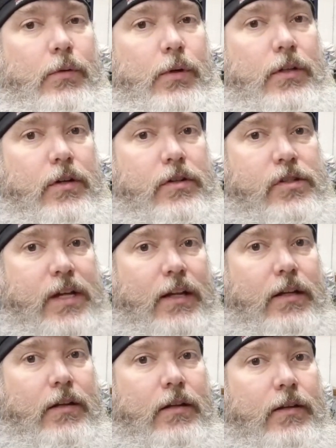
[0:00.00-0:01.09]
when you're
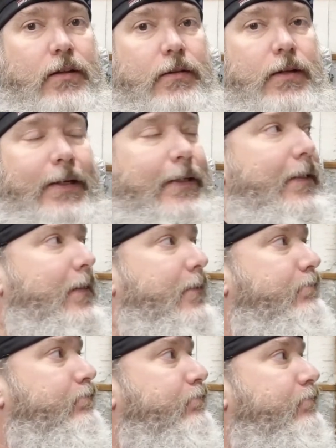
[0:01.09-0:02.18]
setting a
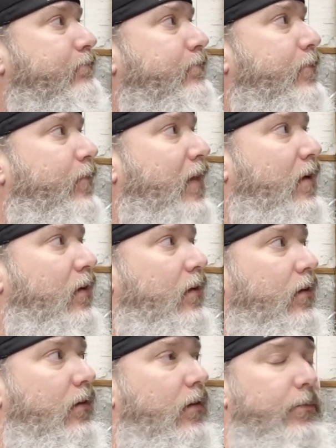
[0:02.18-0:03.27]

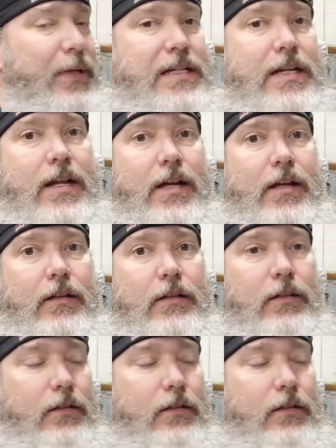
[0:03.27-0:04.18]
pinion nut.